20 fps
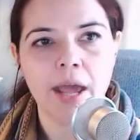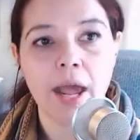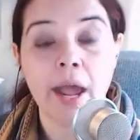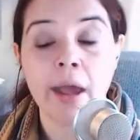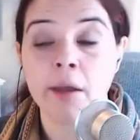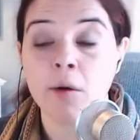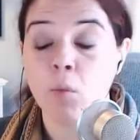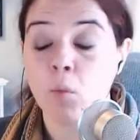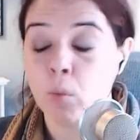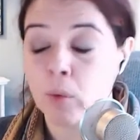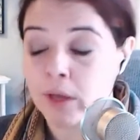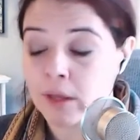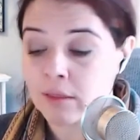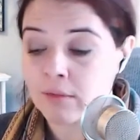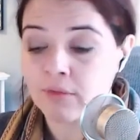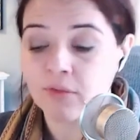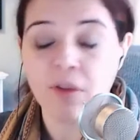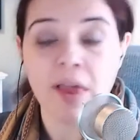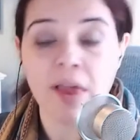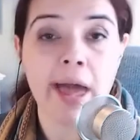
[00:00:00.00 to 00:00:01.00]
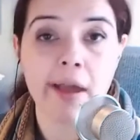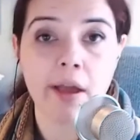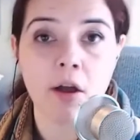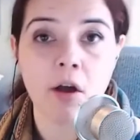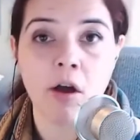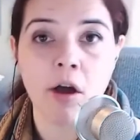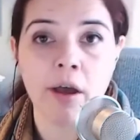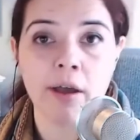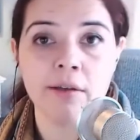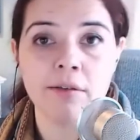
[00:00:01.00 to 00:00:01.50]
And with flat
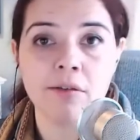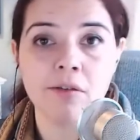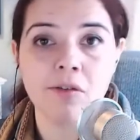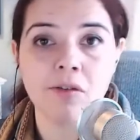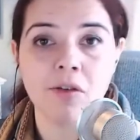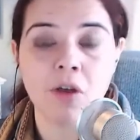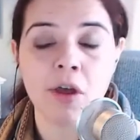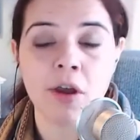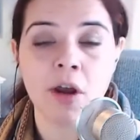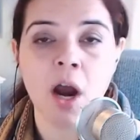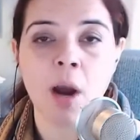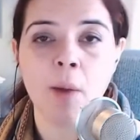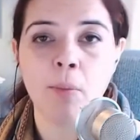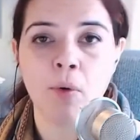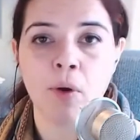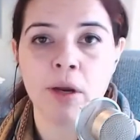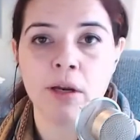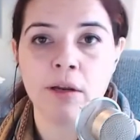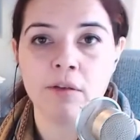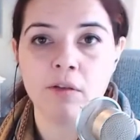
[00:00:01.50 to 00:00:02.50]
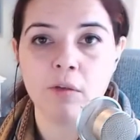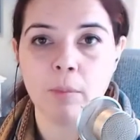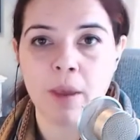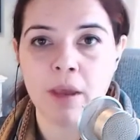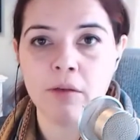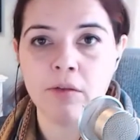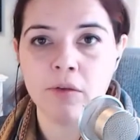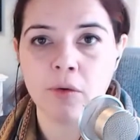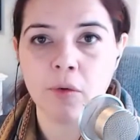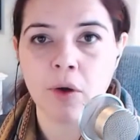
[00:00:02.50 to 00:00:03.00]
costs on operating
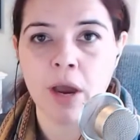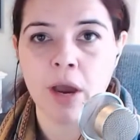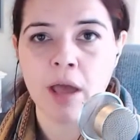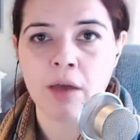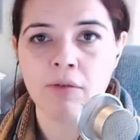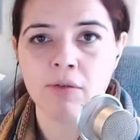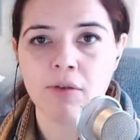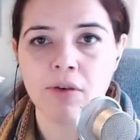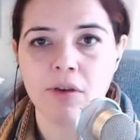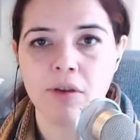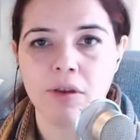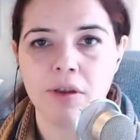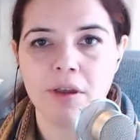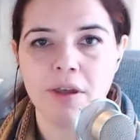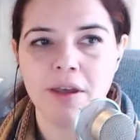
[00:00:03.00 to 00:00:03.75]
spacecraft,